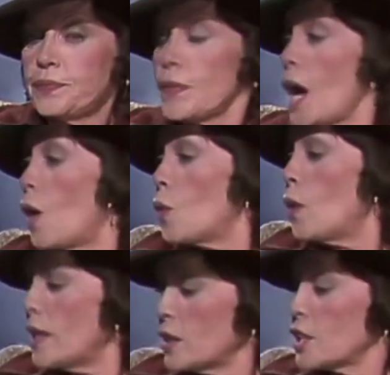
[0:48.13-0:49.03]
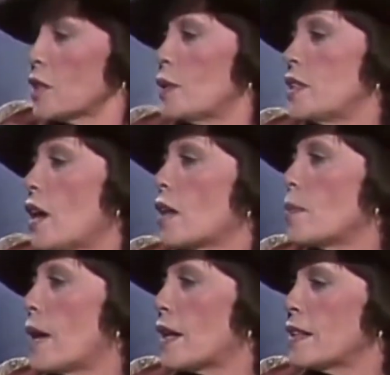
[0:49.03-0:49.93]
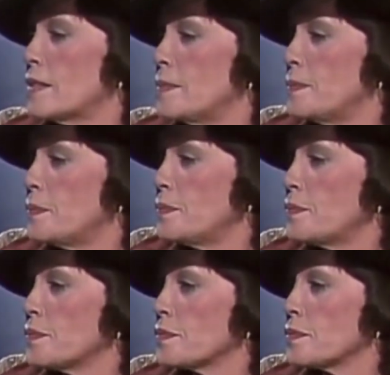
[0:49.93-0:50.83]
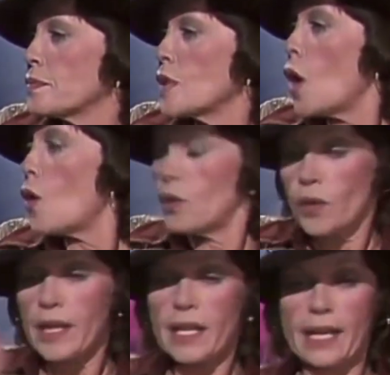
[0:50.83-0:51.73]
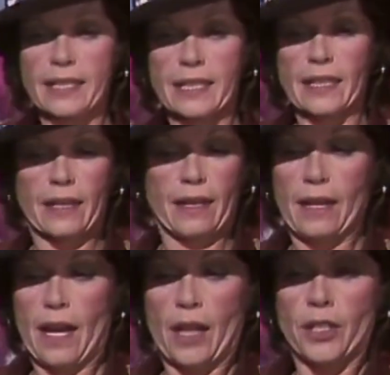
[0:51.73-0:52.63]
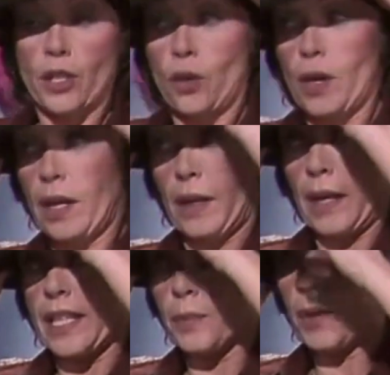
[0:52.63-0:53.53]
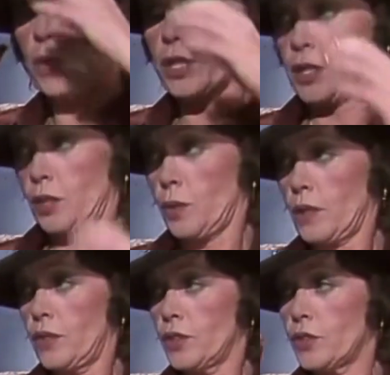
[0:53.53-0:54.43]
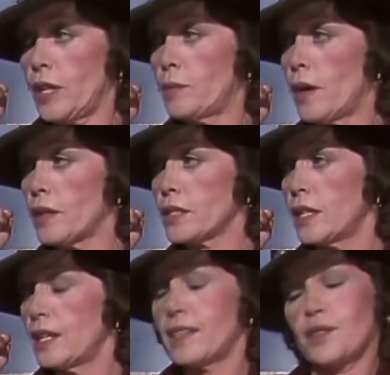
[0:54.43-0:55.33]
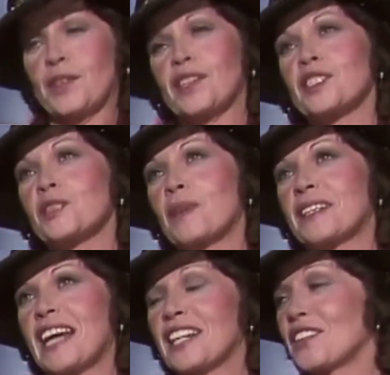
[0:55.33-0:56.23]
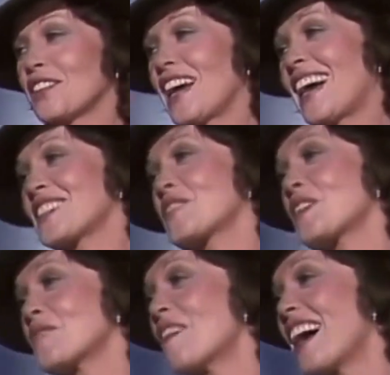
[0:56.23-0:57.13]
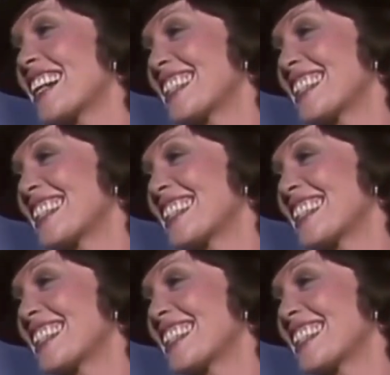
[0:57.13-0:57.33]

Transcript: Oh, what else could we talk about? Uh, how about your hat? Oh, great idea. You know, uh, uh, explosions are one of your trademarks. Mm -hmm. Well, spectacular hats are one of mine.